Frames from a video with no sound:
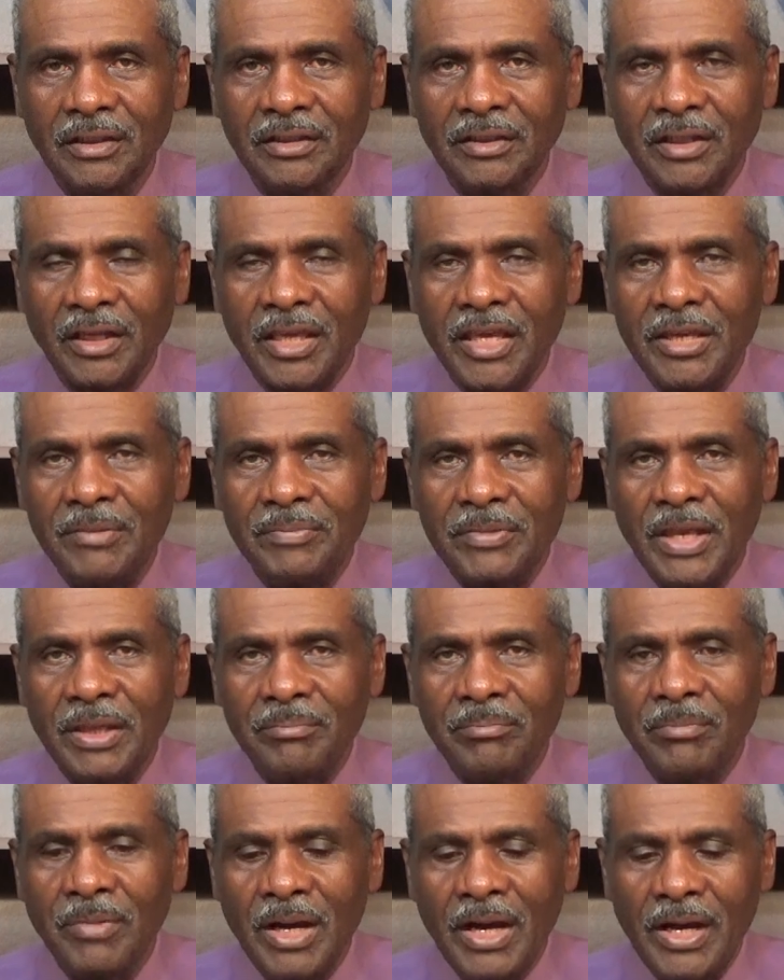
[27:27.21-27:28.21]
to keep
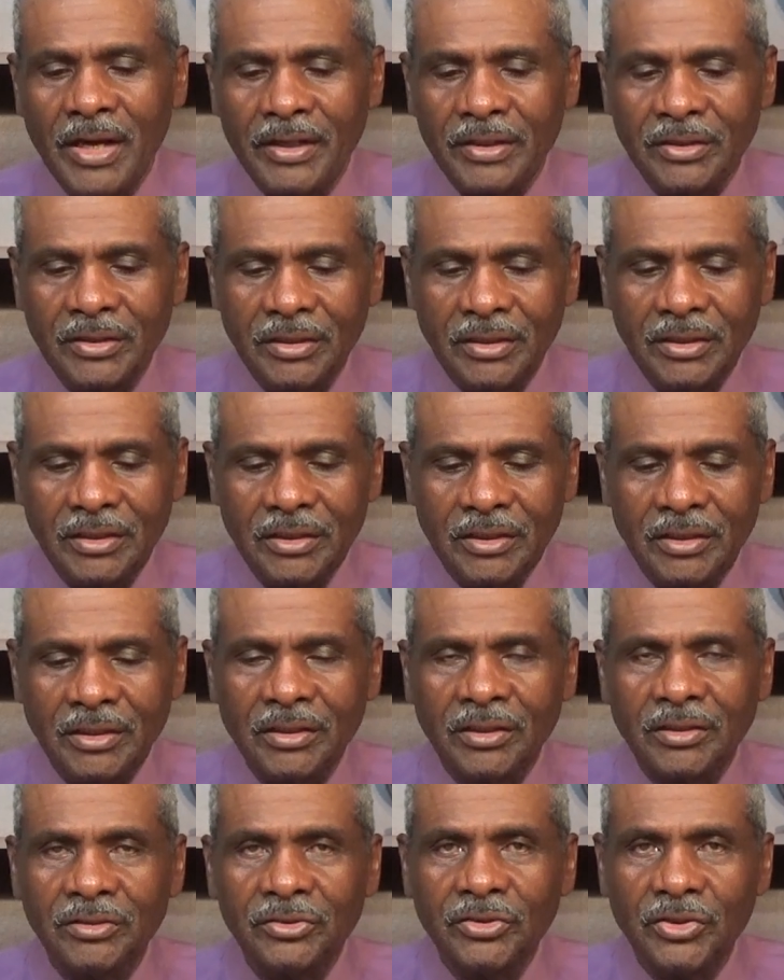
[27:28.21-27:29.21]
that mind
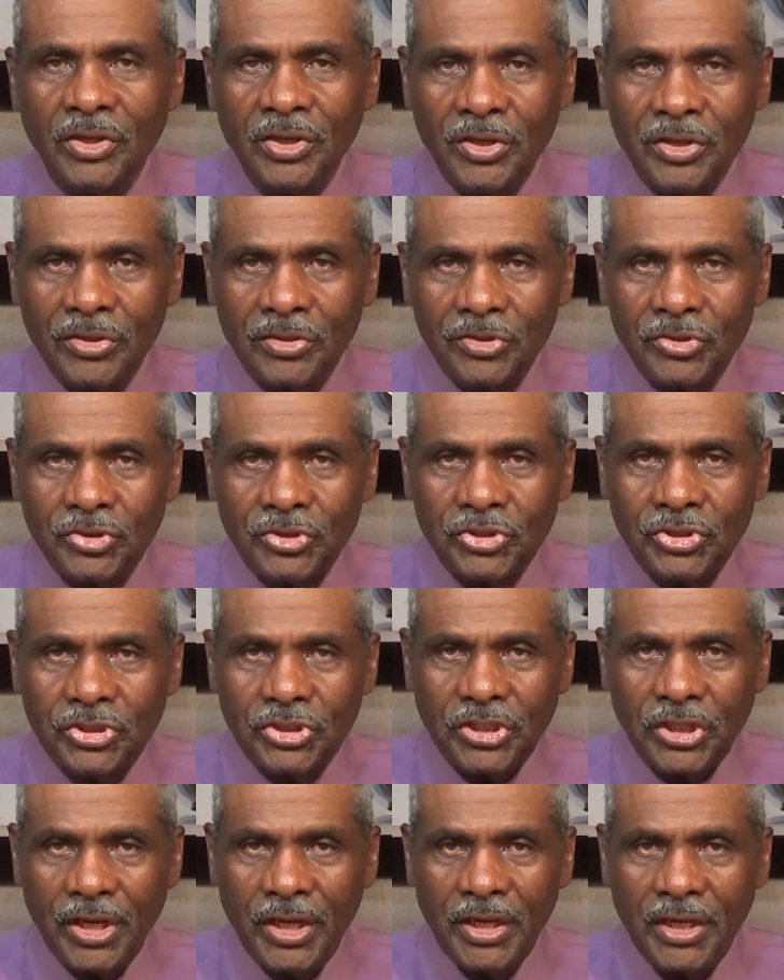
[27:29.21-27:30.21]

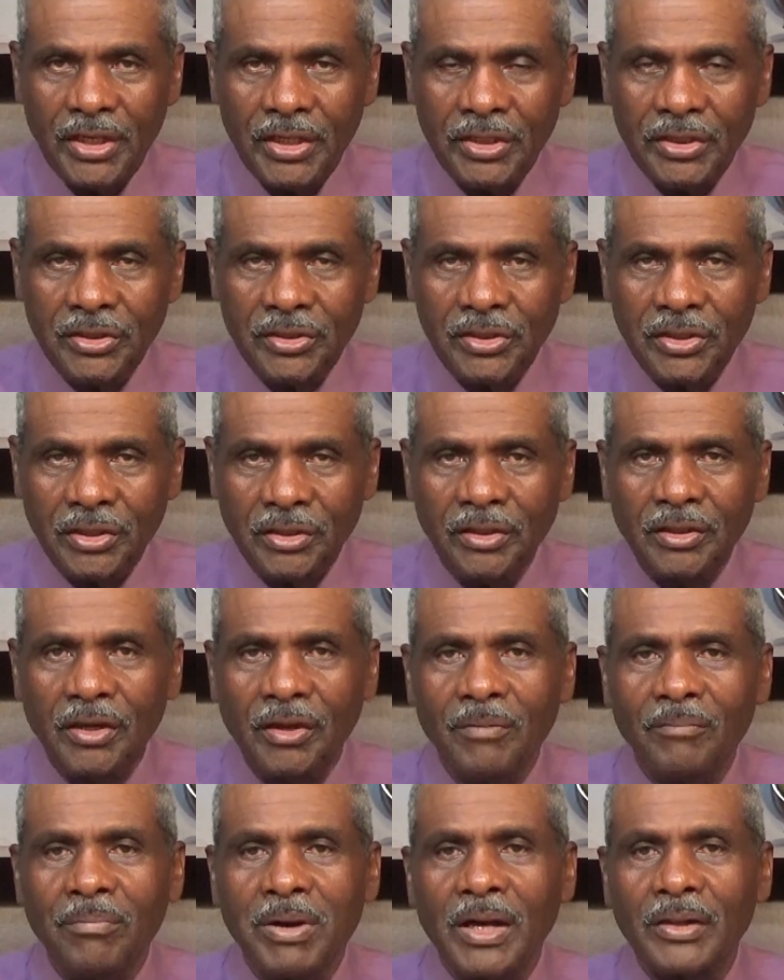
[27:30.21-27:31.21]
unchained
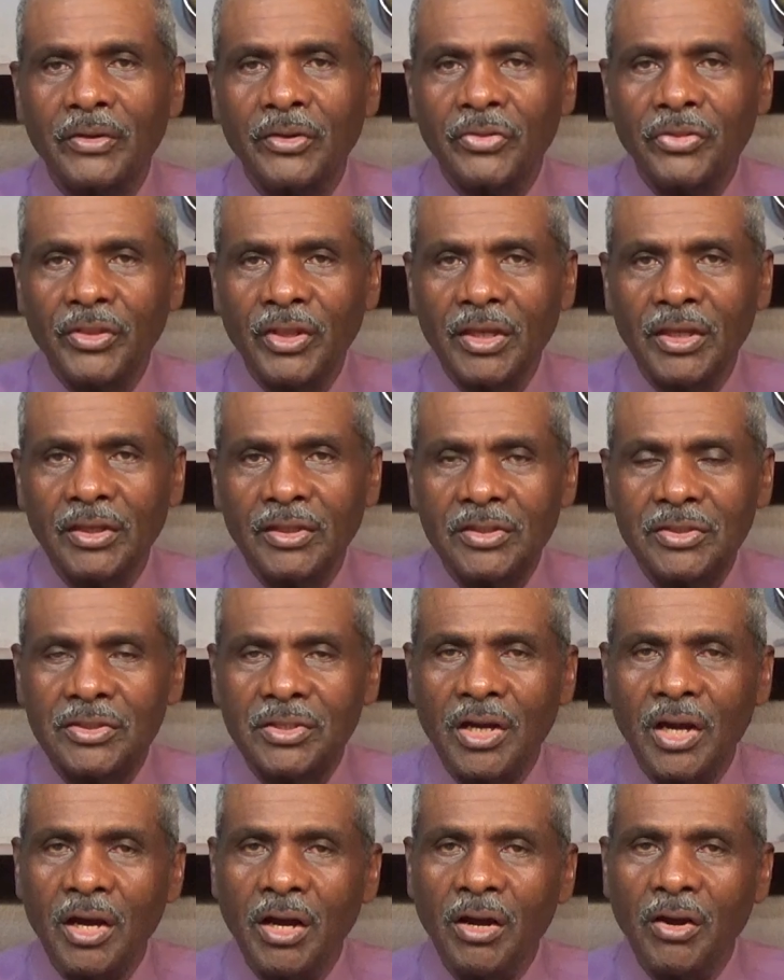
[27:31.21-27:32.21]
by the
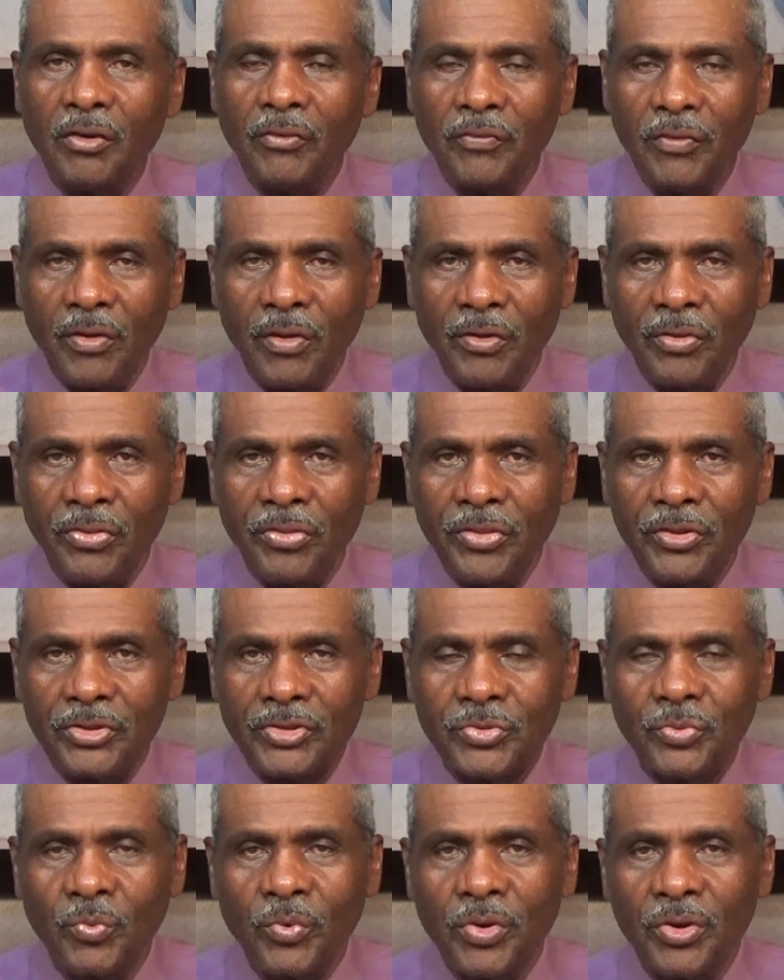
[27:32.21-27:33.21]
things of
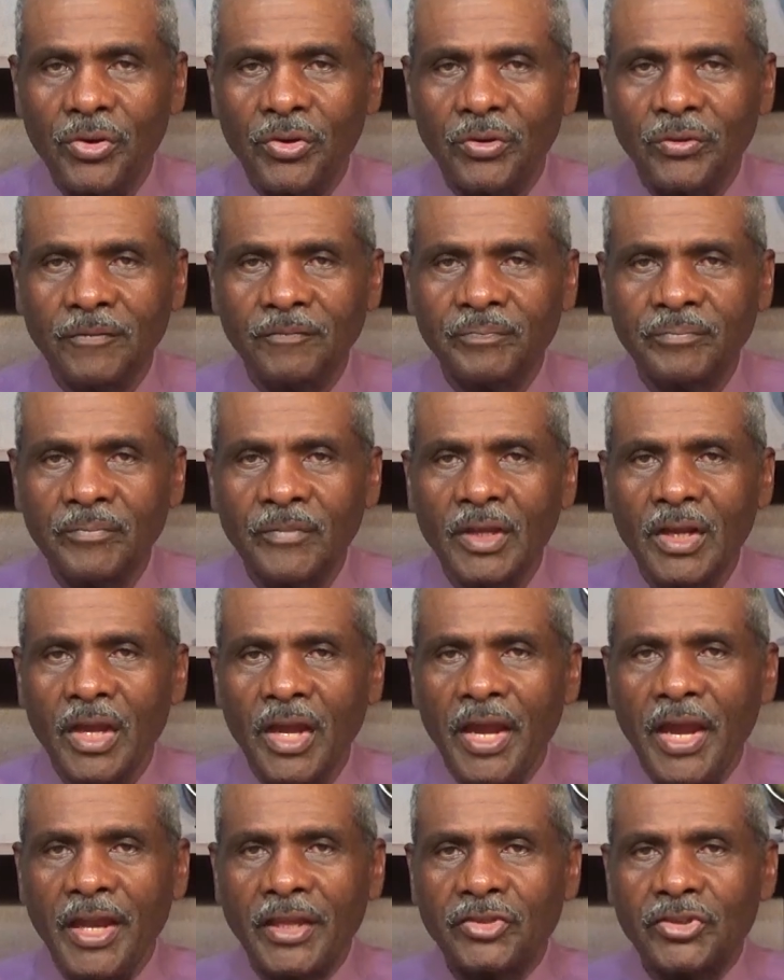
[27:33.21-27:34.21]
this world
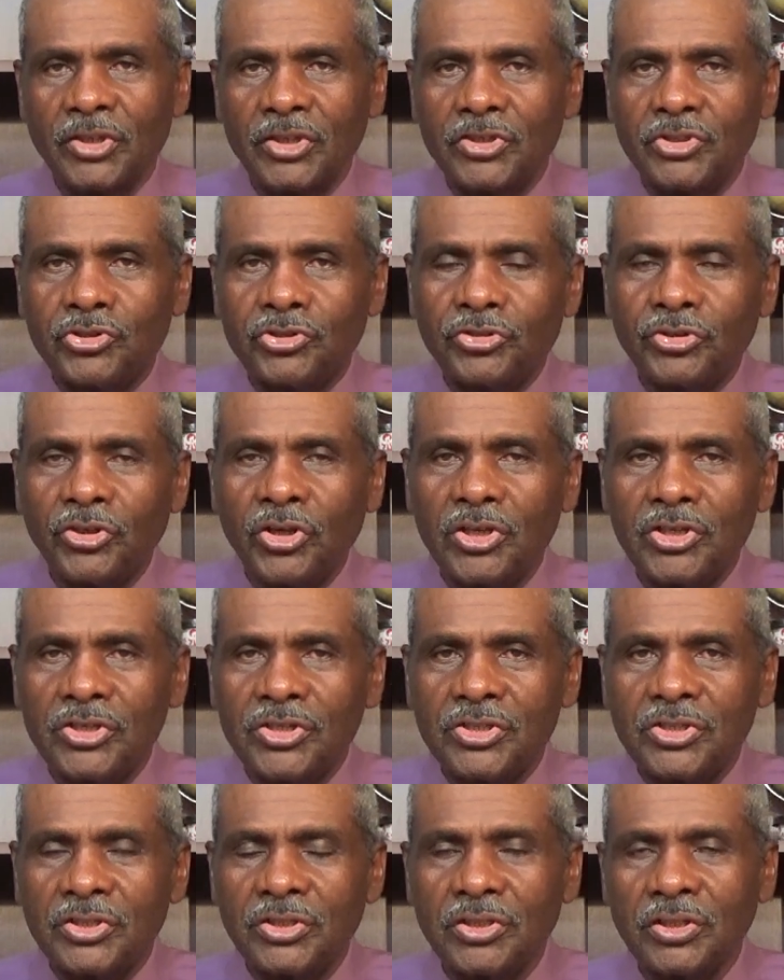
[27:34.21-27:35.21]
and to
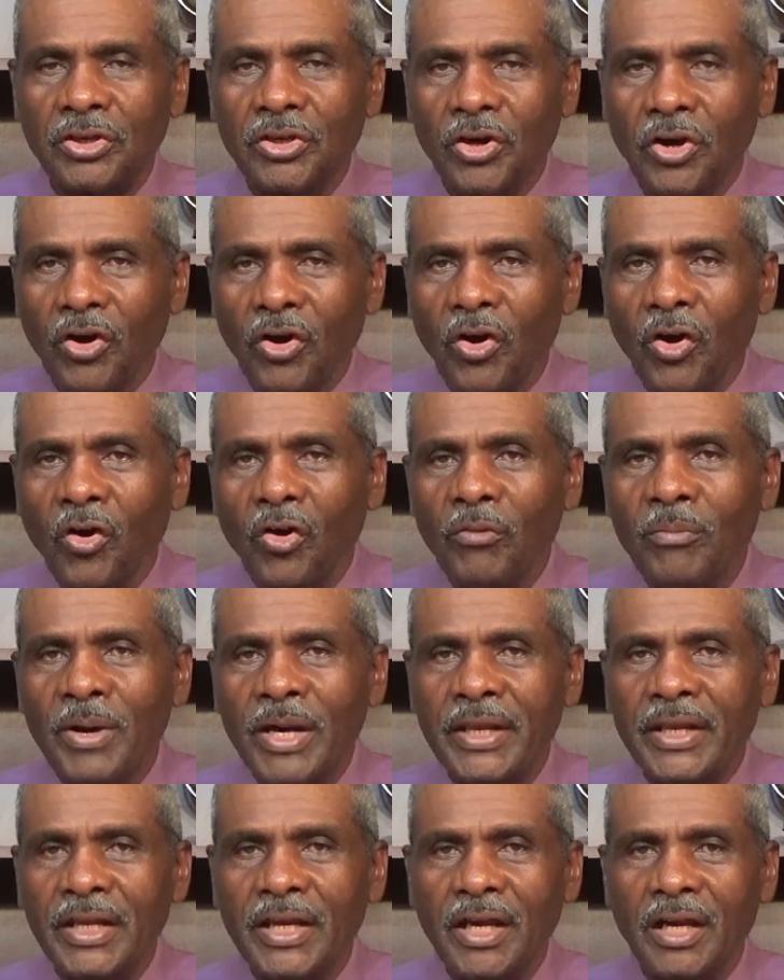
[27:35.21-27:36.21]
trust
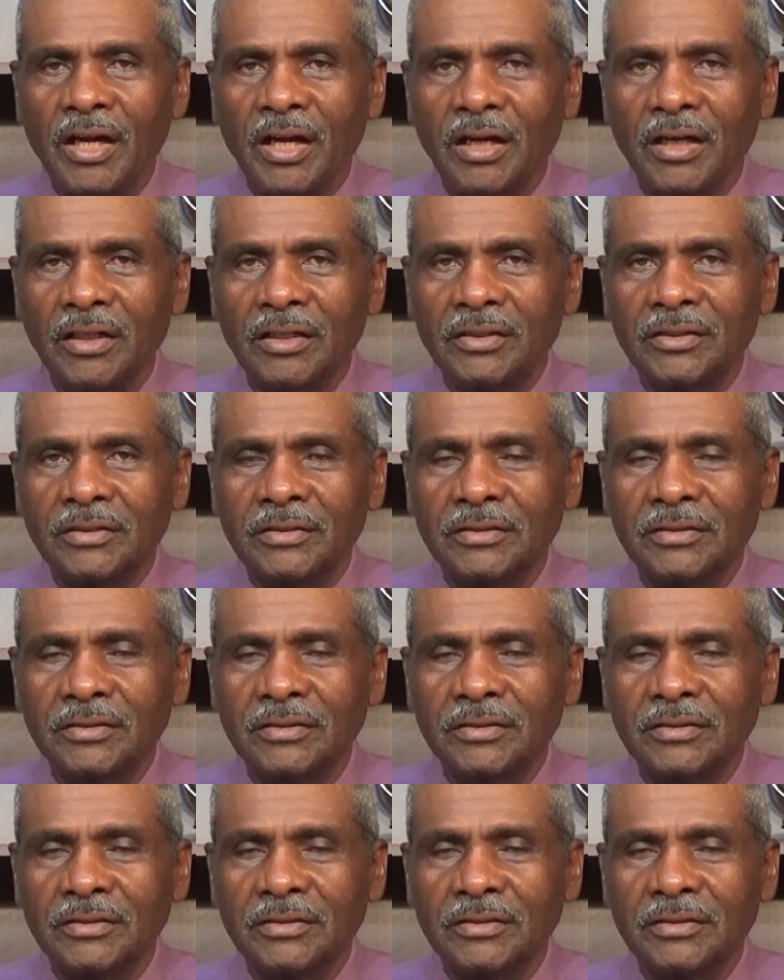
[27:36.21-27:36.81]
Almighty God